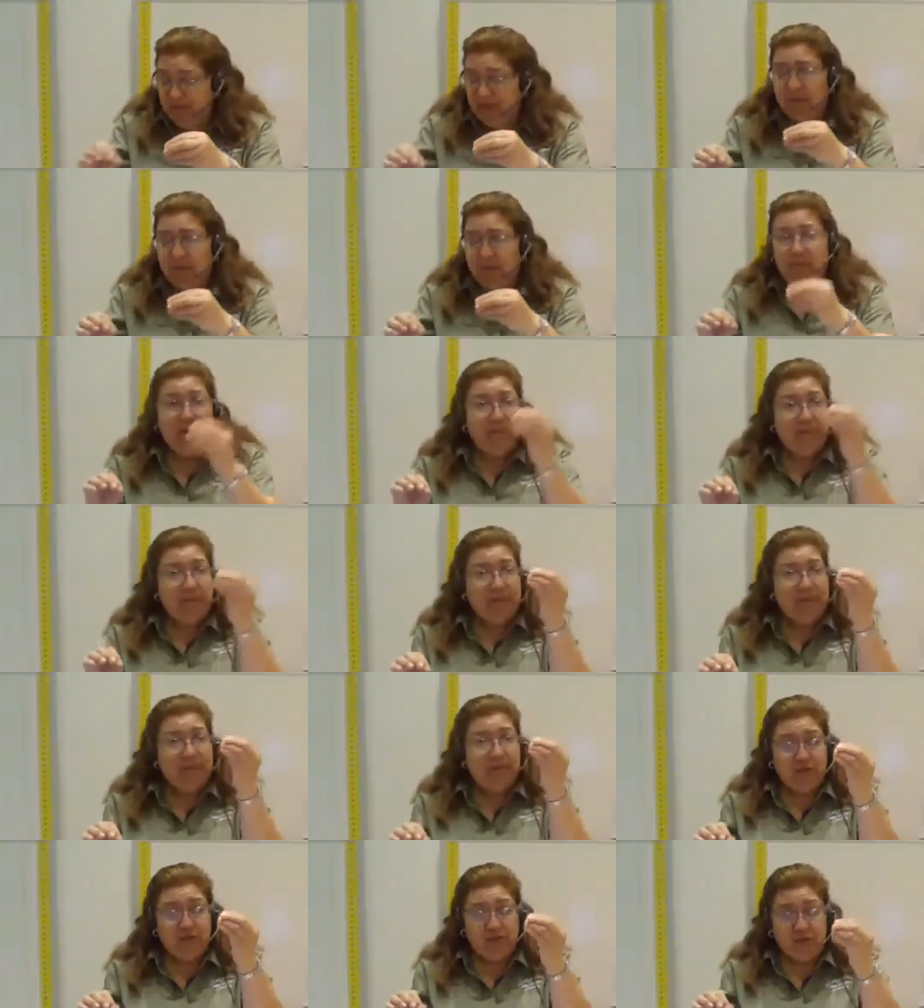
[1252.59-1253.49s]
With a piece of
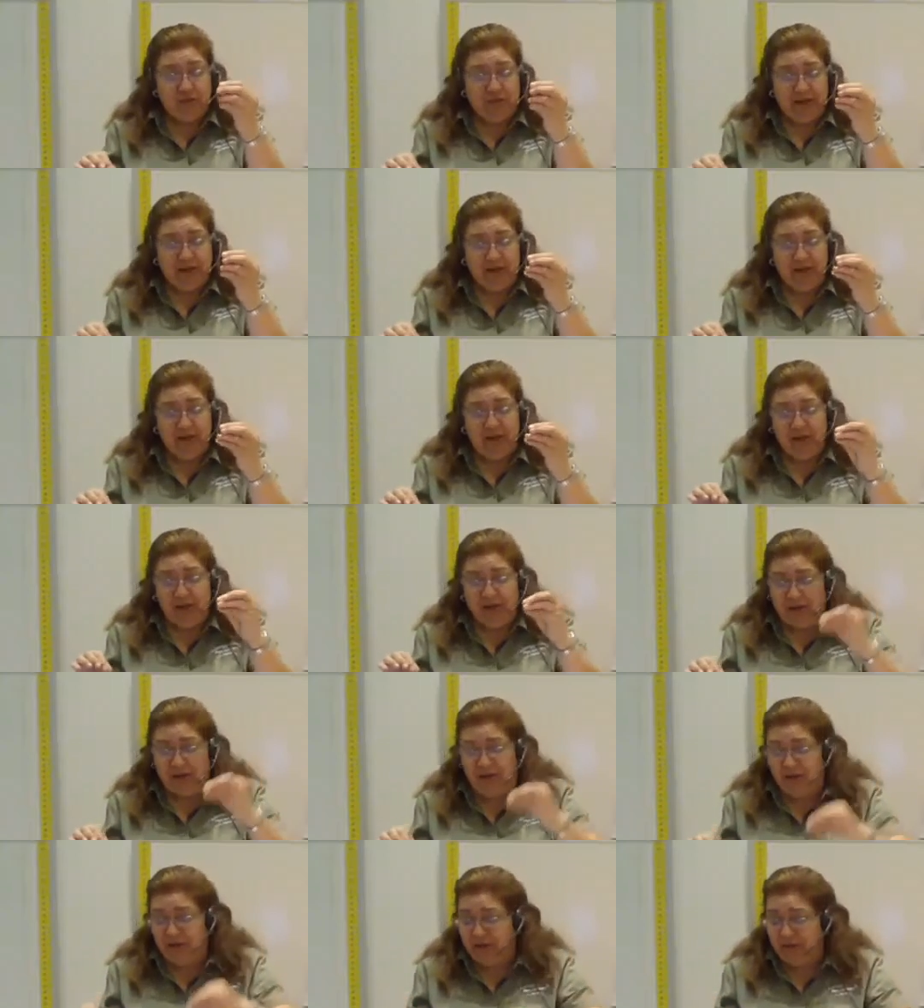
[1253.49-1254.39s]
string or
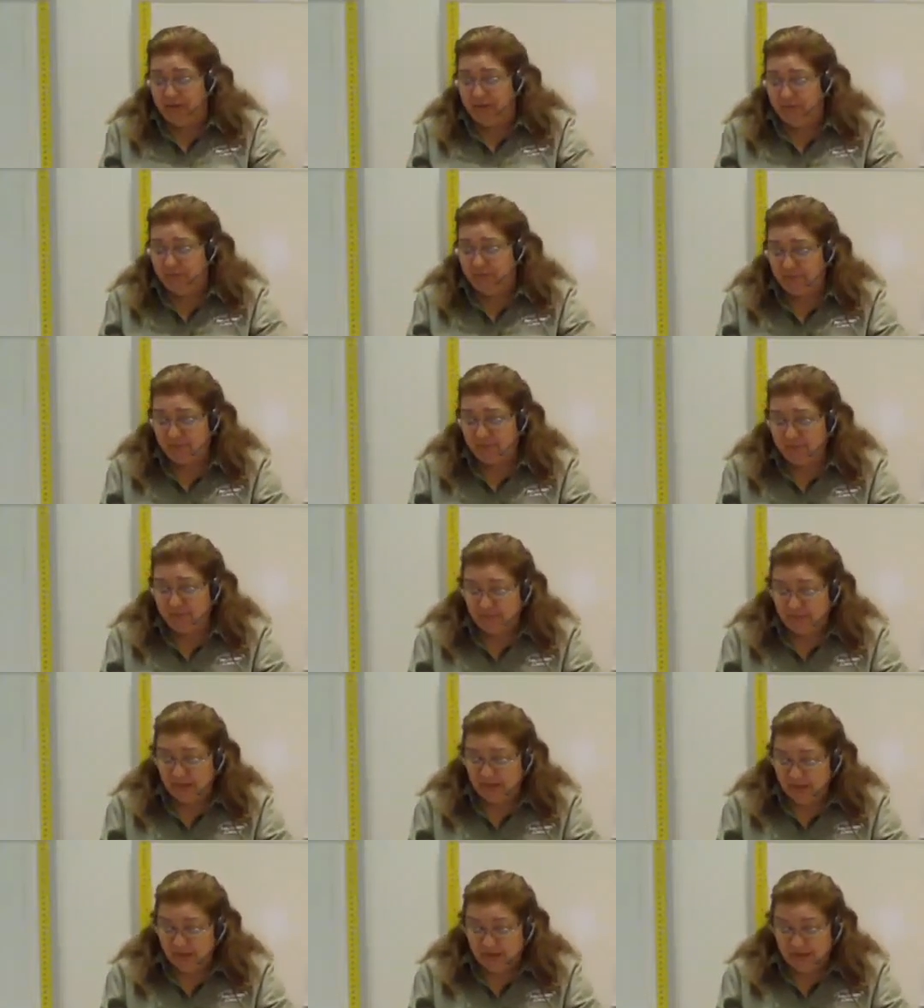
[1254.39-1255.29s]
yarn,
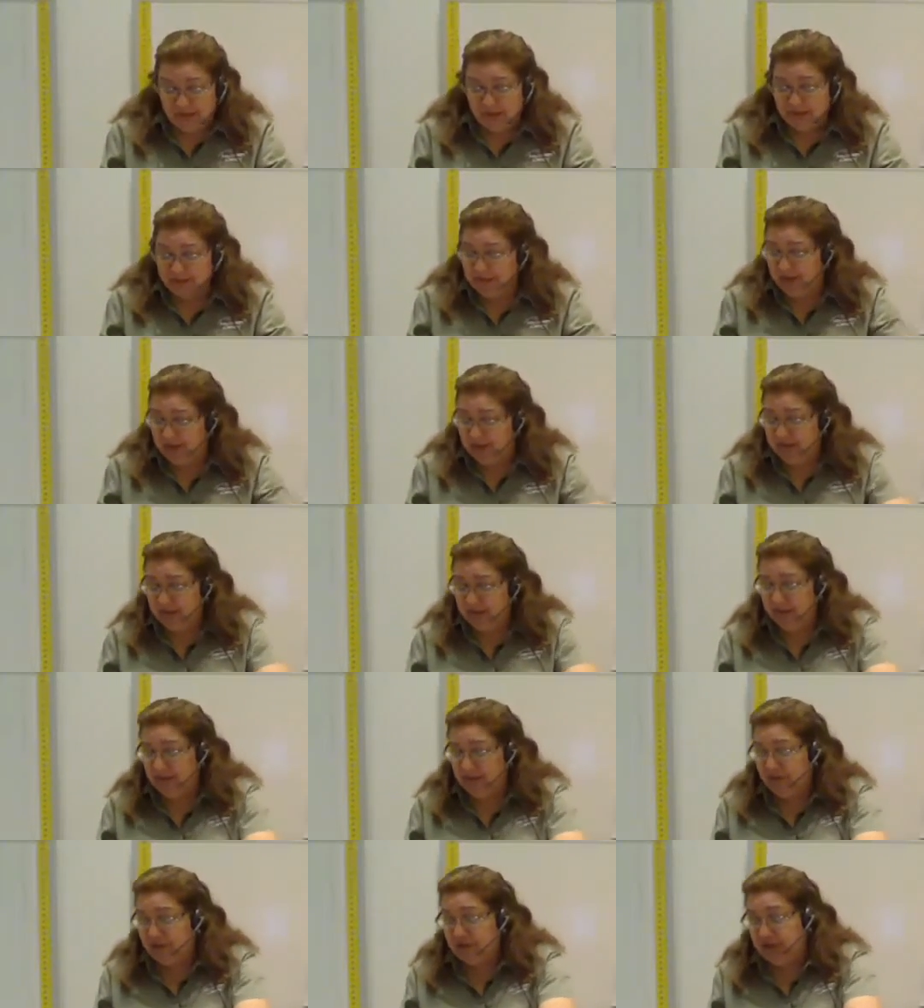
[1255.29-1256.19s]
you can make a little
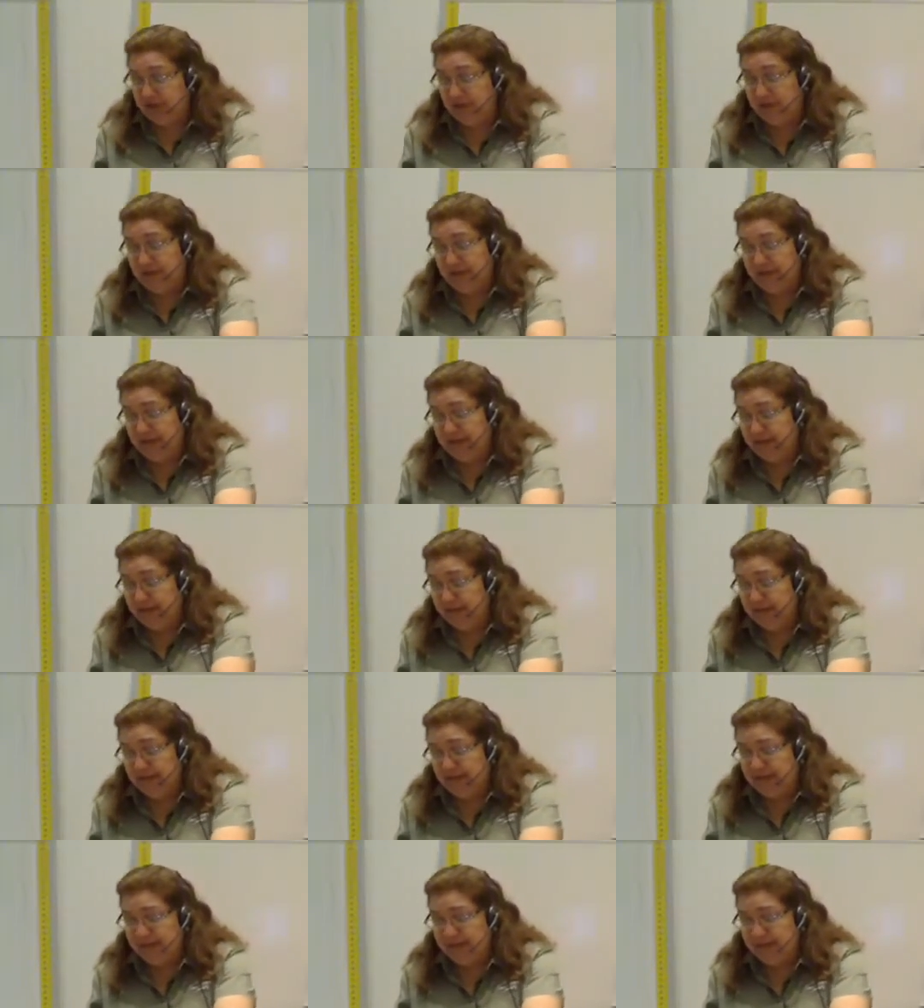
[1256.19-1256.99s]
shell necklace.